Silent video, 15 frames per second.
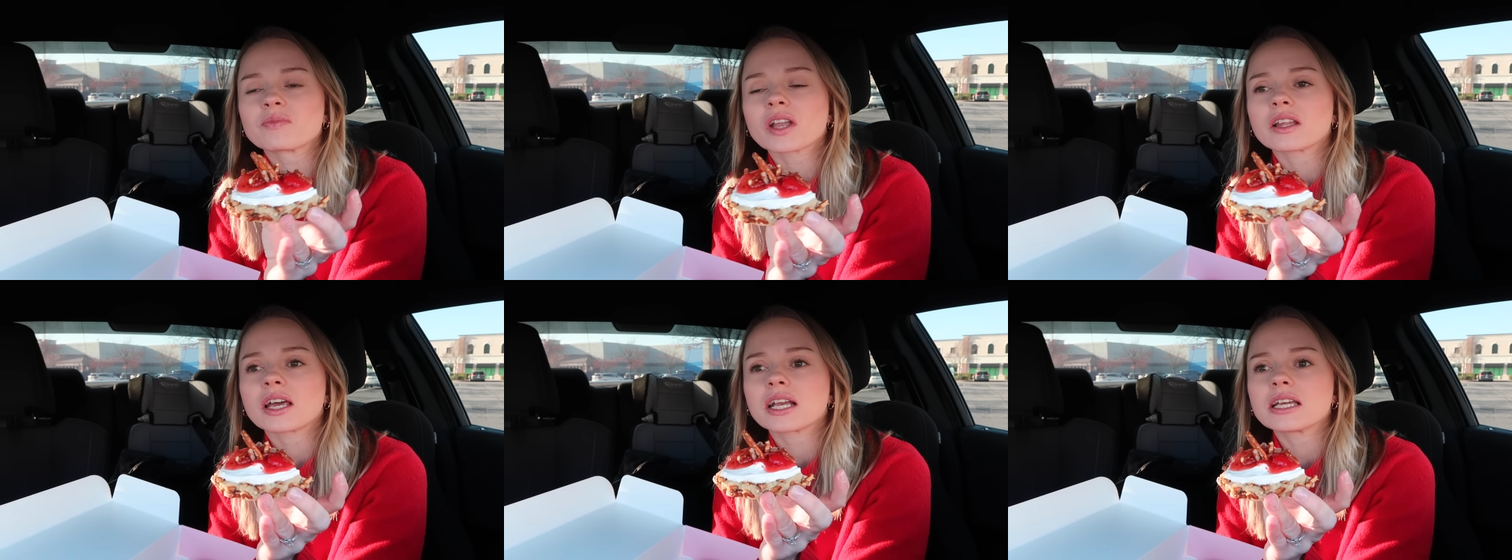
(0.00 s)

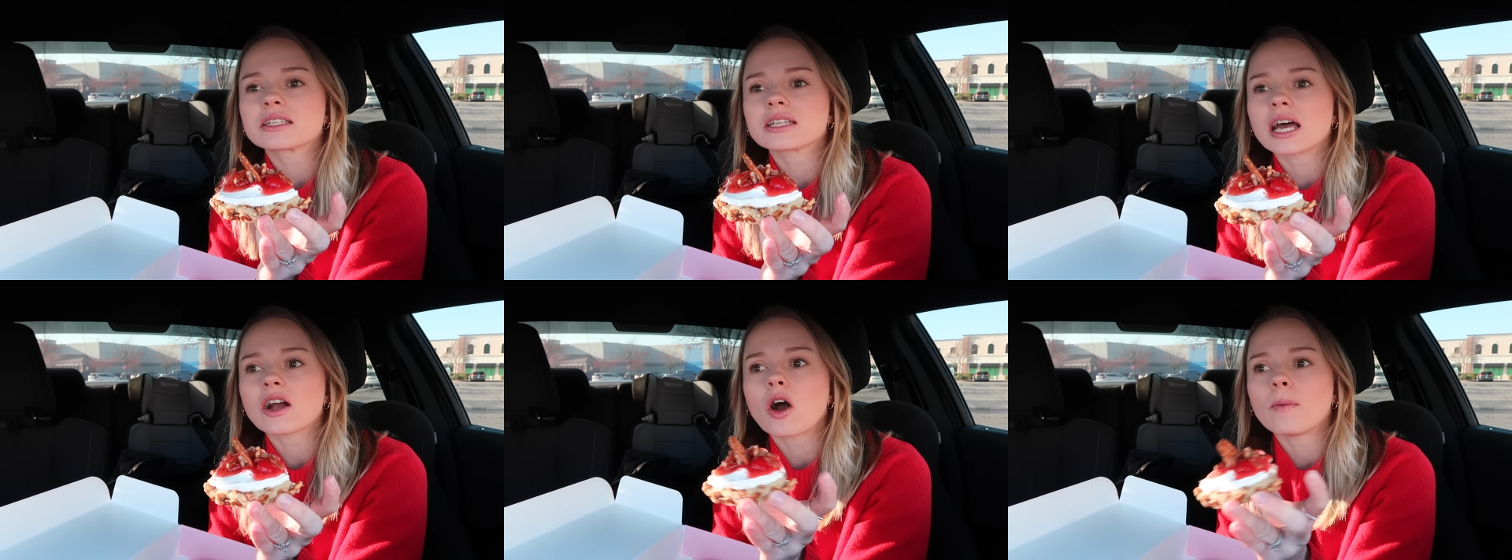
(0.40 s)
like
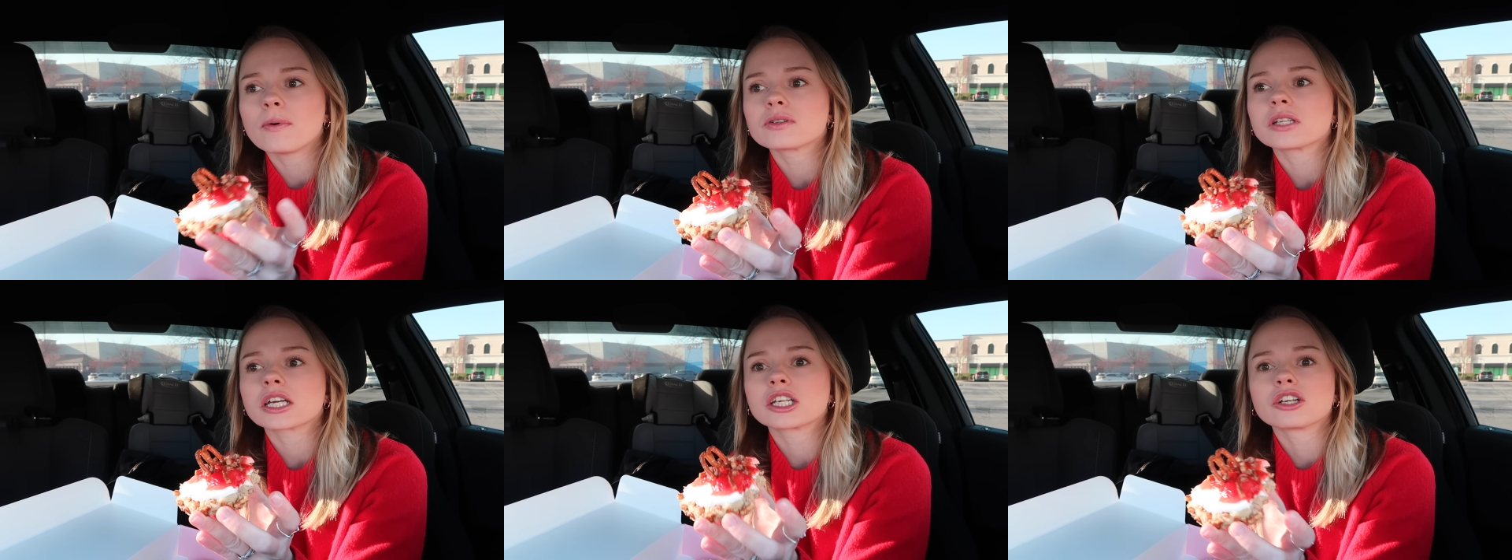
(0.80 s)
it's like
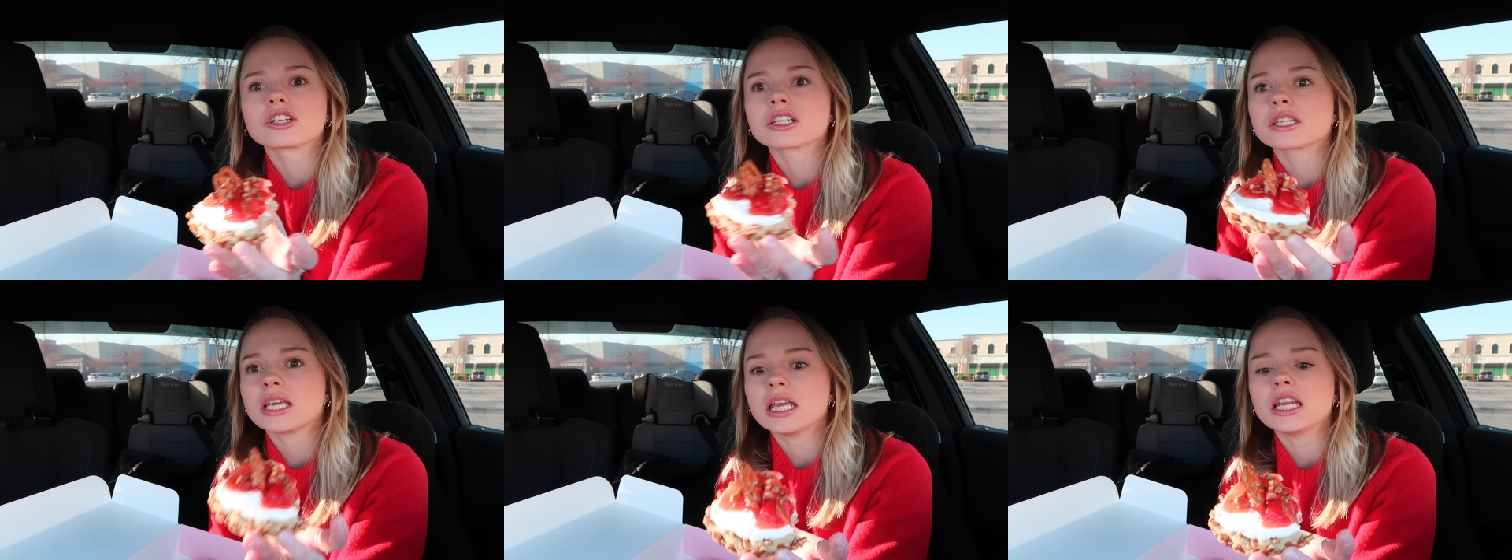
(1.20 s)
almost like you're
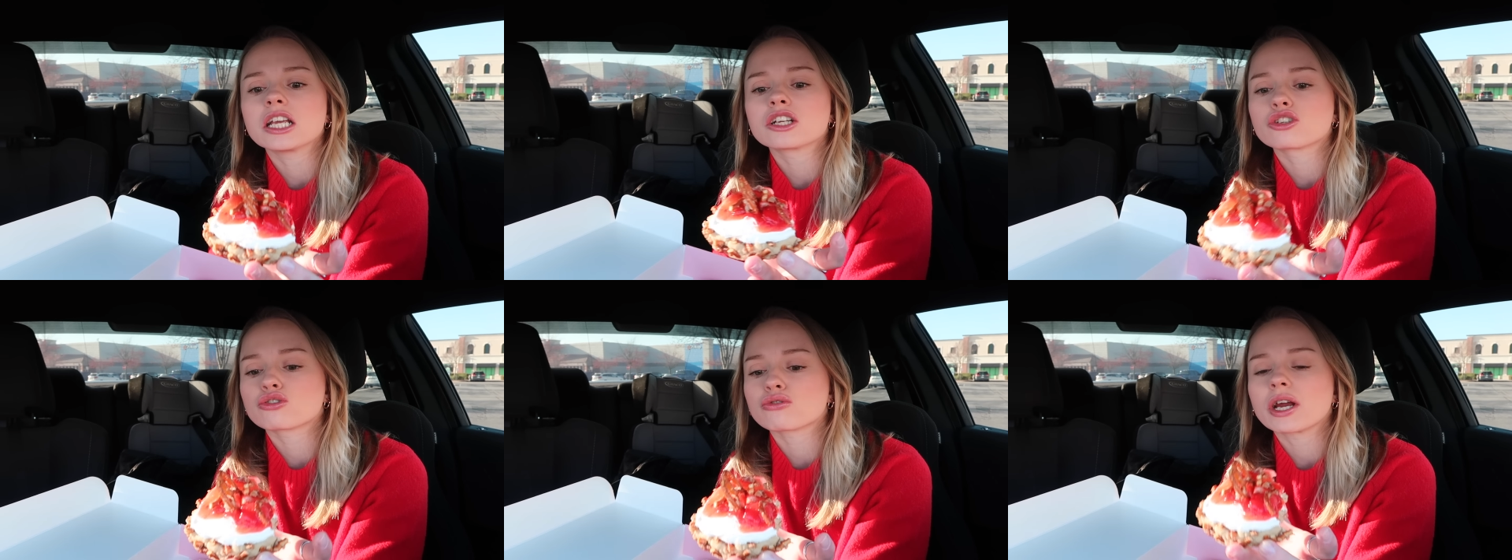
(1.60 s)
just
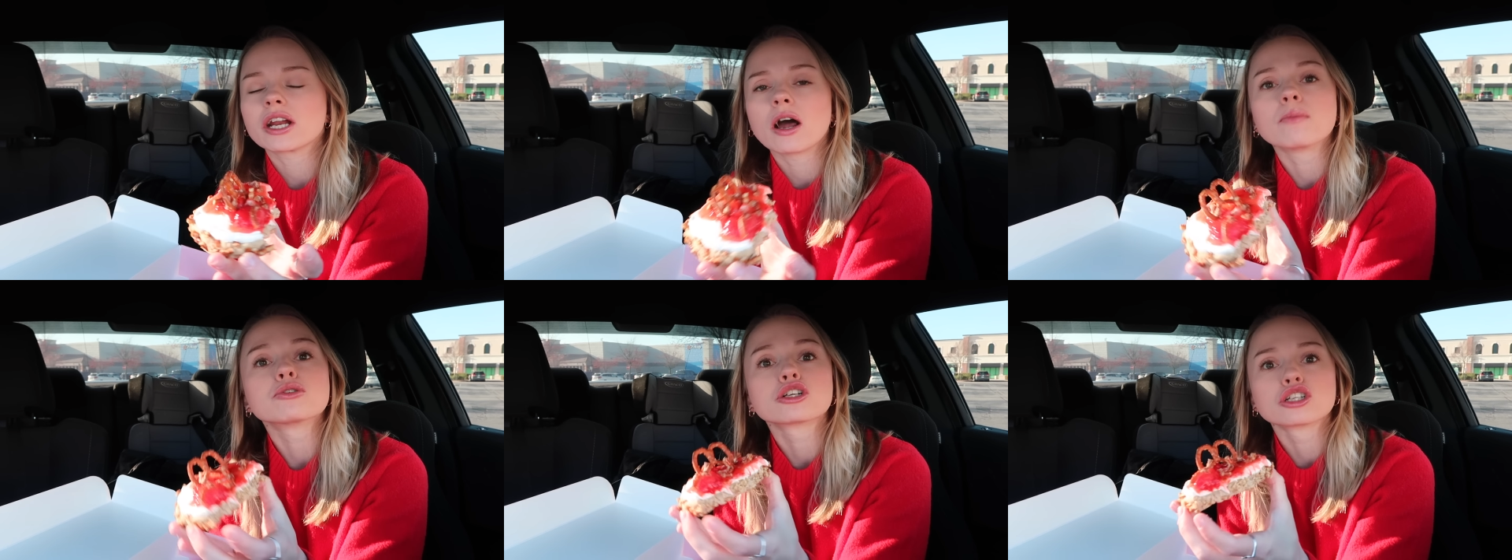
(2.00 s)
eating
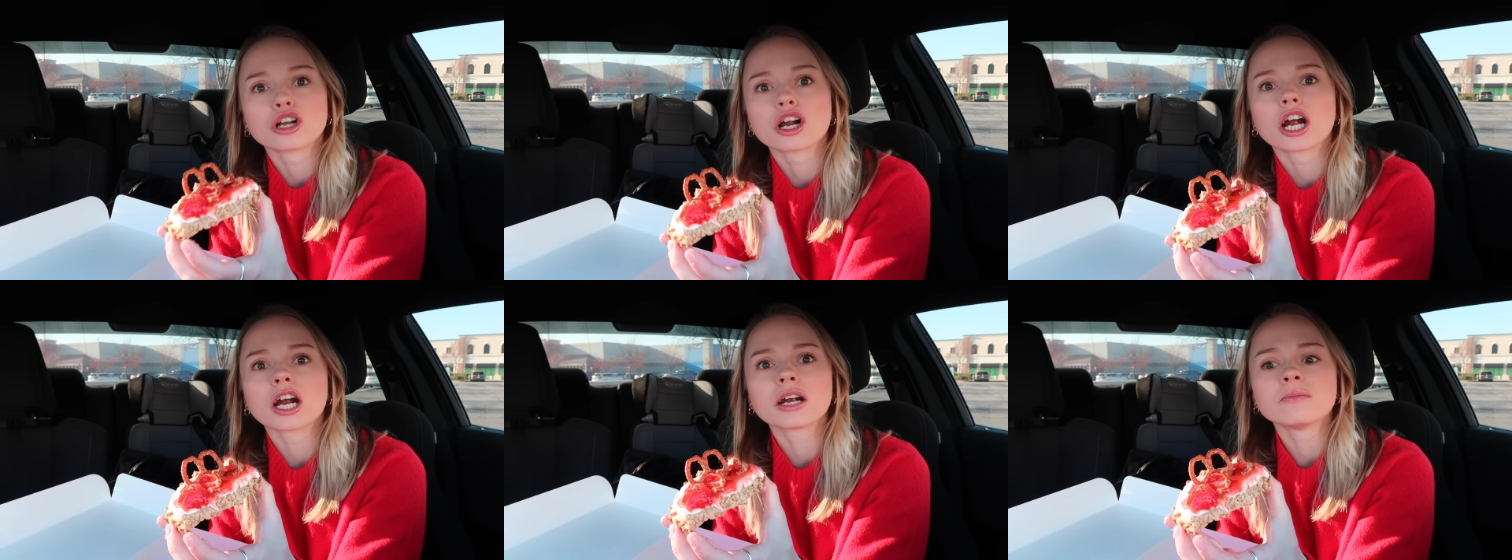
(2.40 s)
straight up
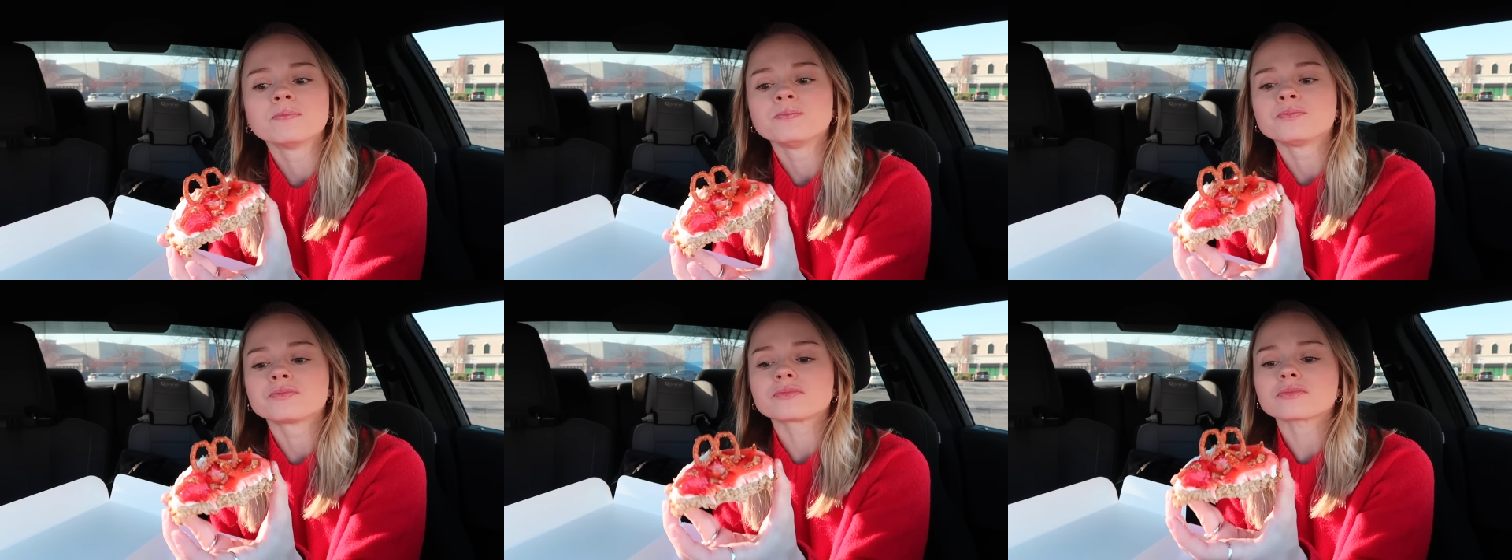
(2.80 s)
sugar
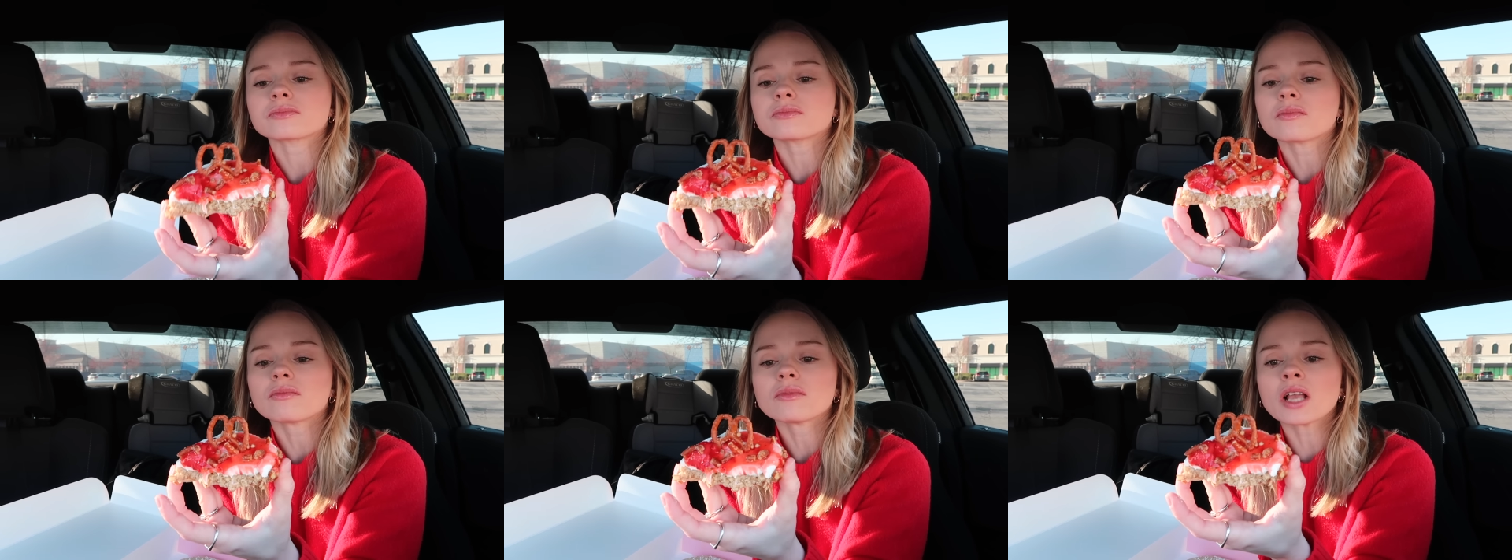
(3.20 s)

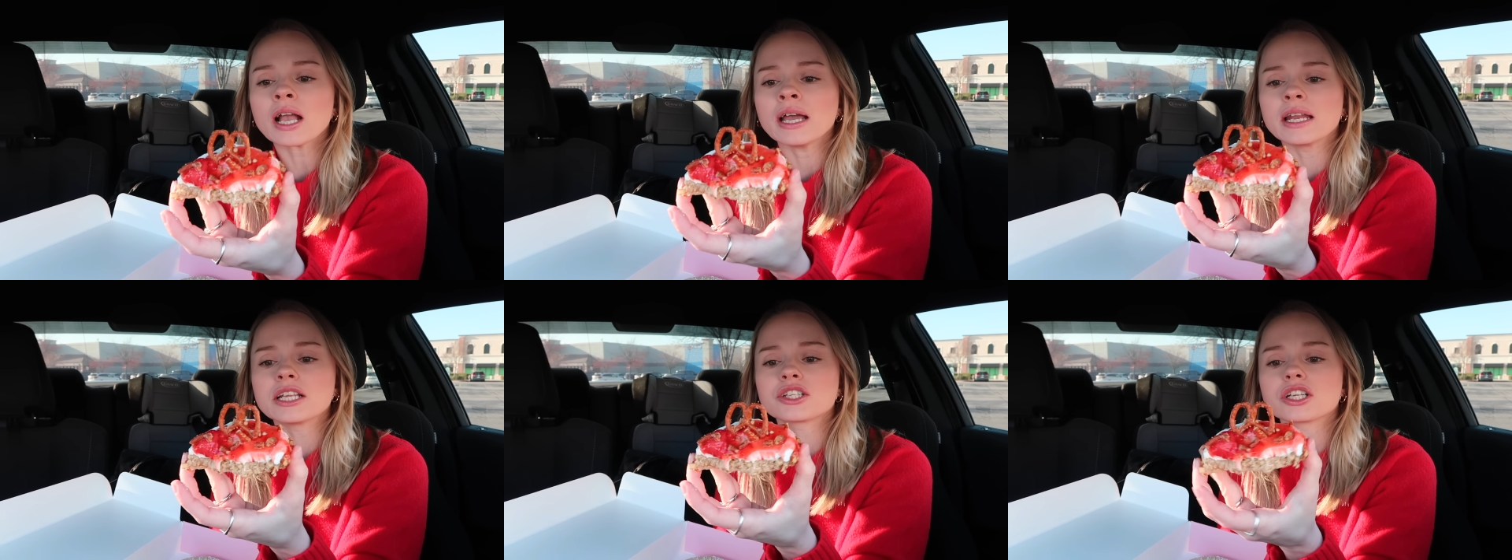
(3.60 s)

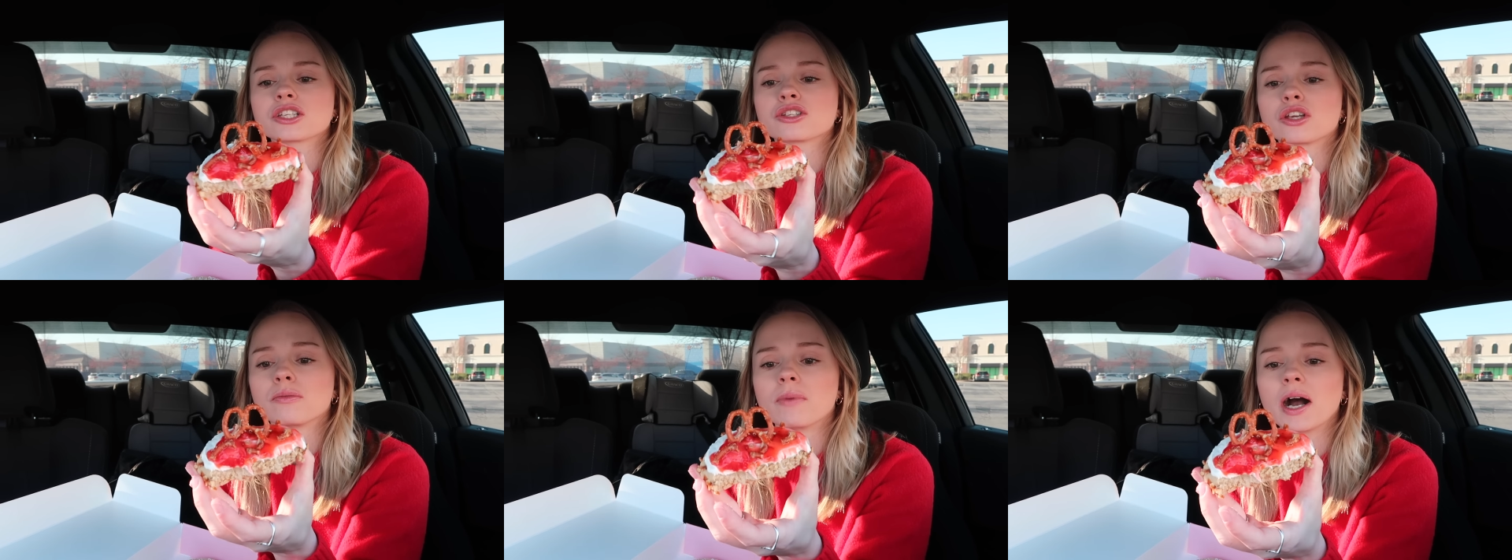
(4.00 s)
and it's
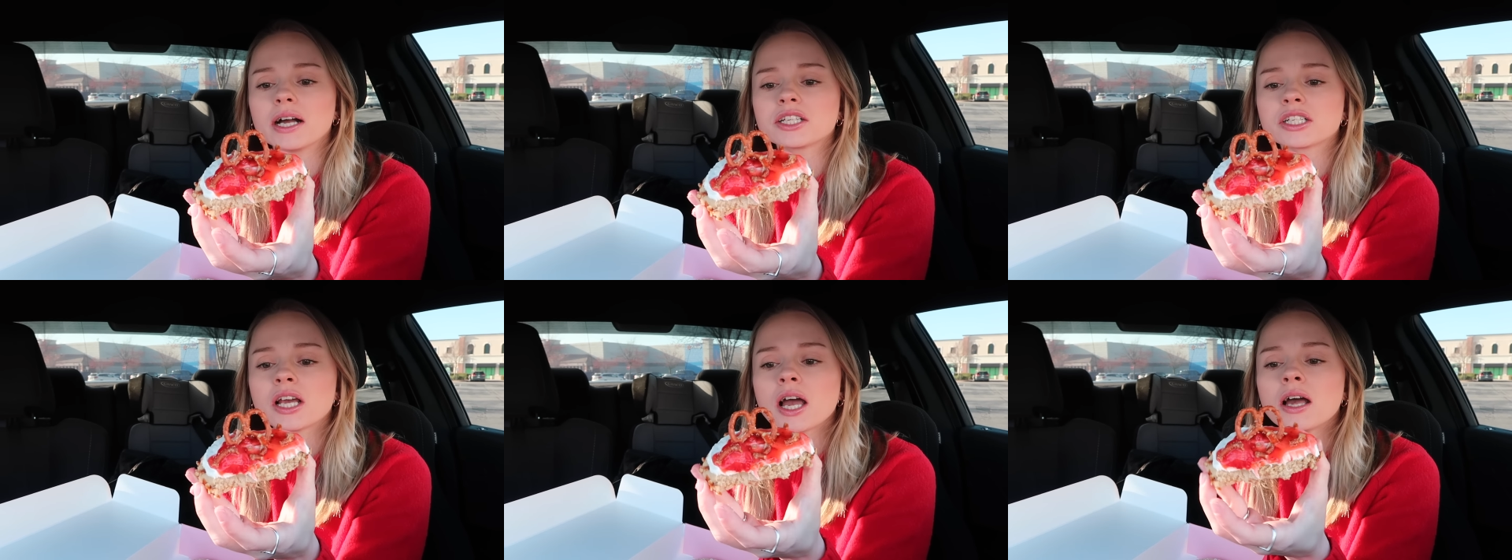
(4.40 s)
just too
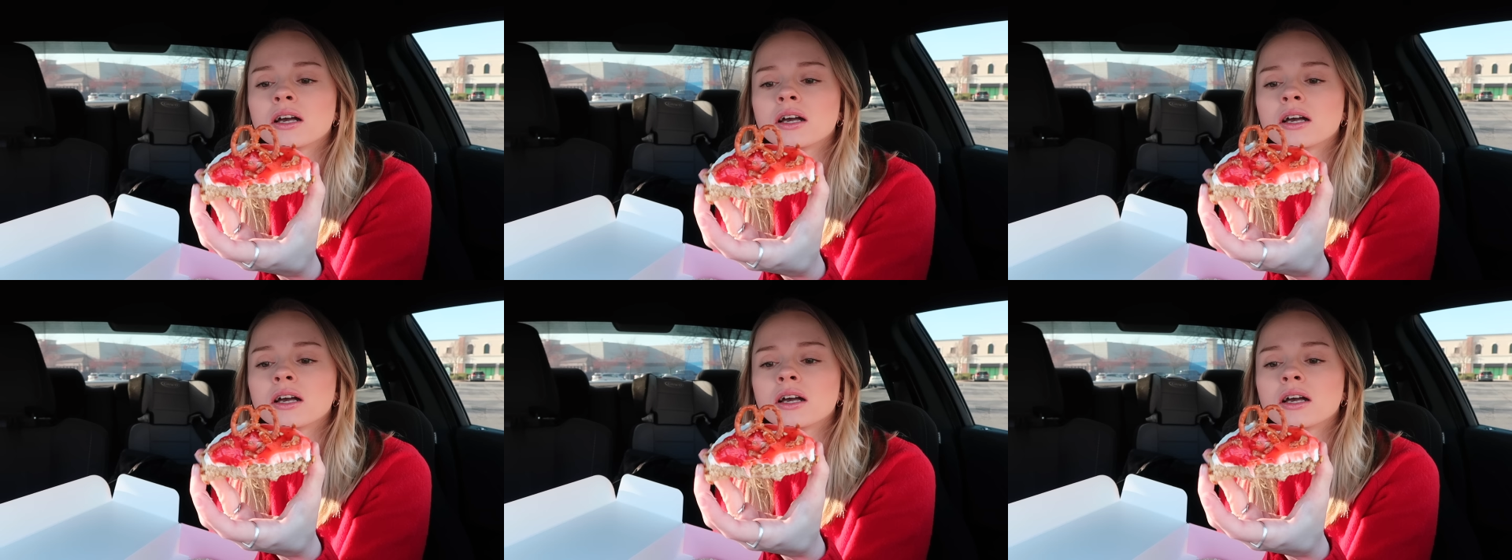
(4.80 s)
much